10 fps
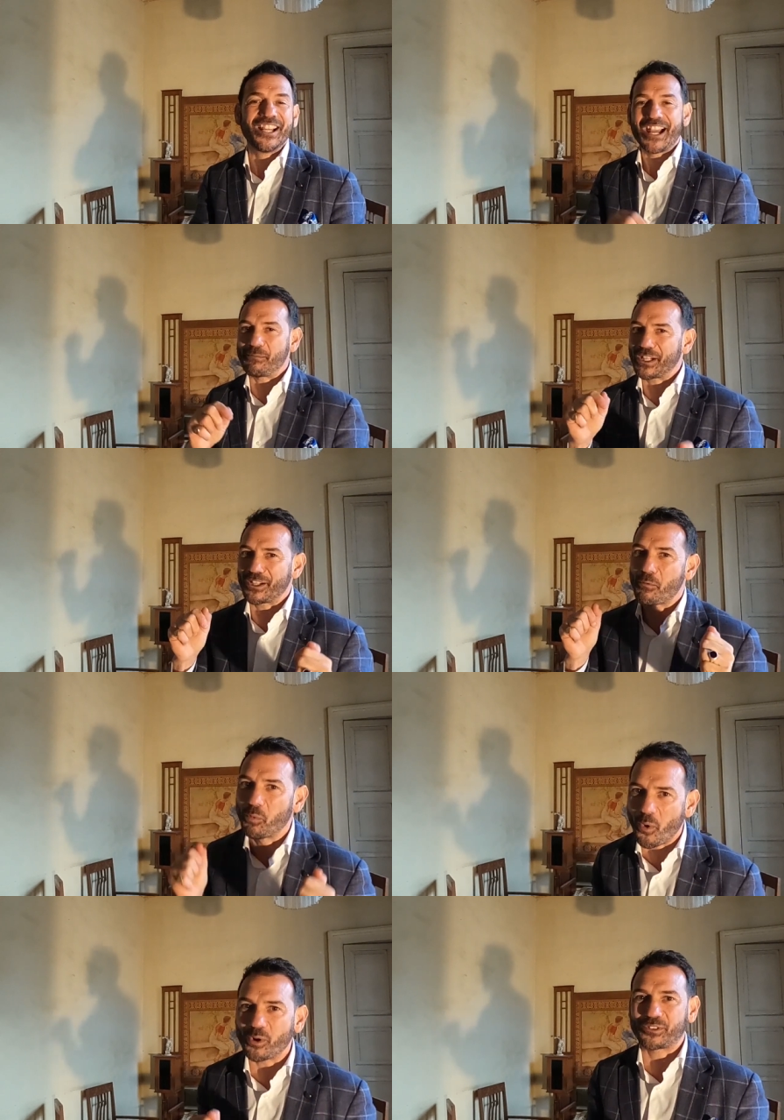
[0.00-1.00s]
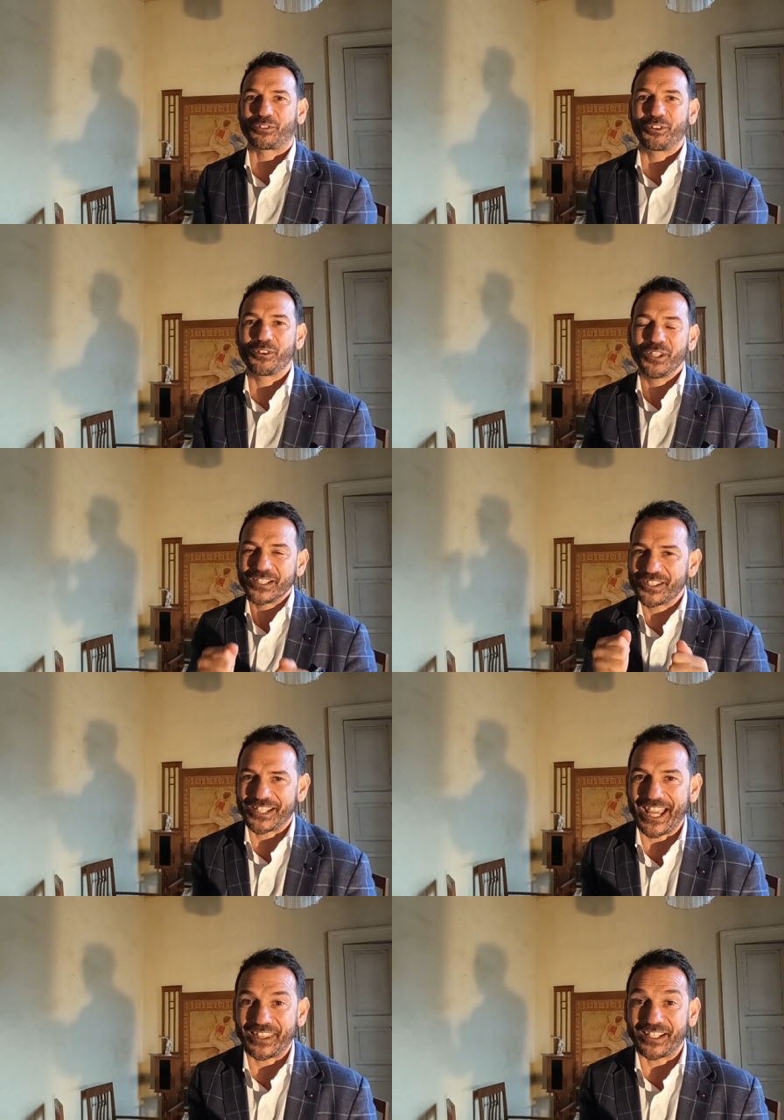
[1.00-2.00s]
and we're going to walk through
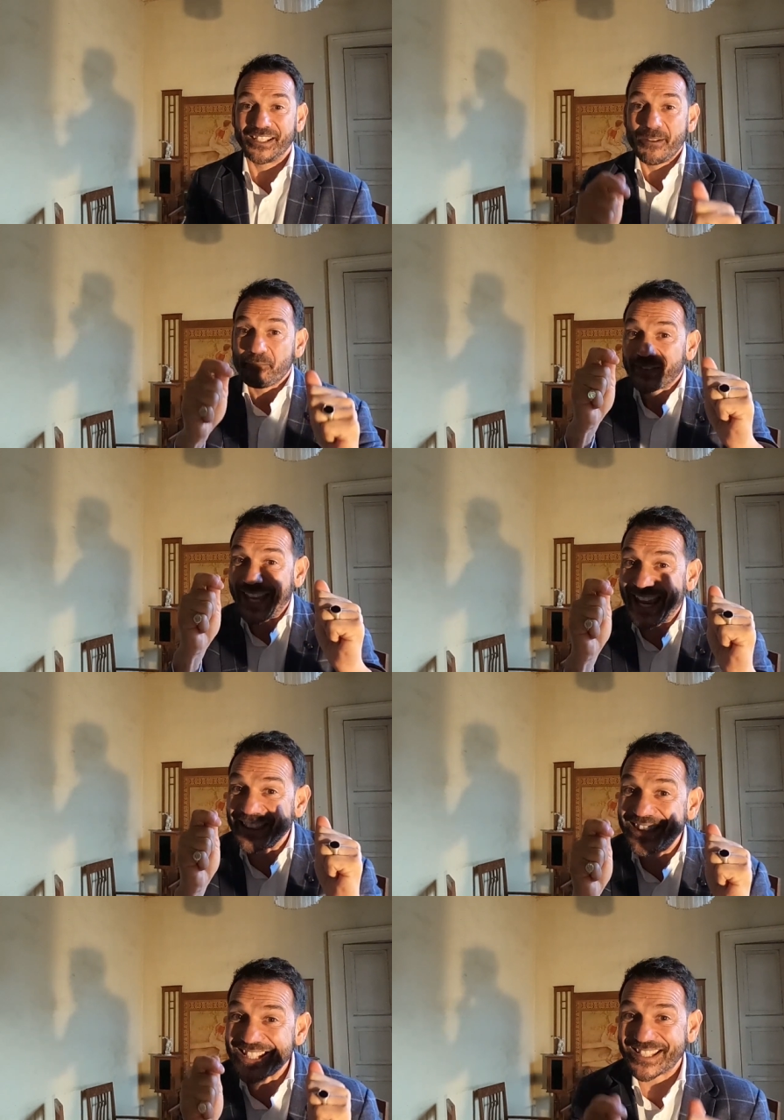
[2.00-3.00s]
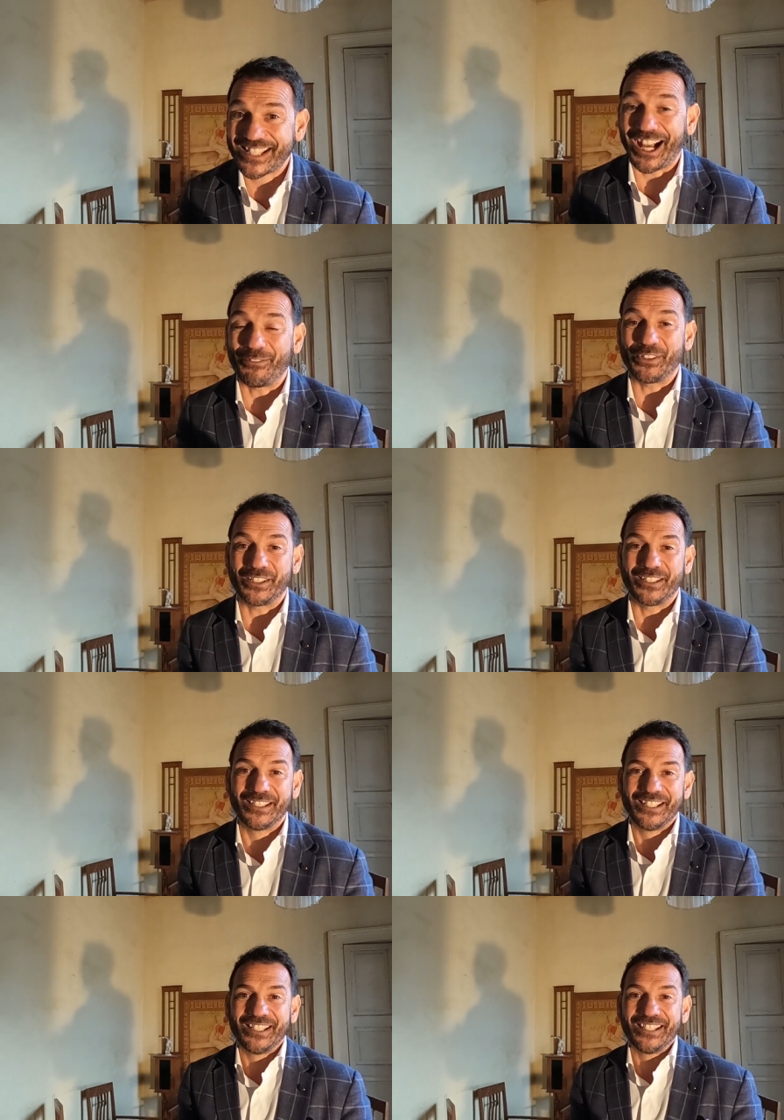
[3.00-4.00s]
together and discover,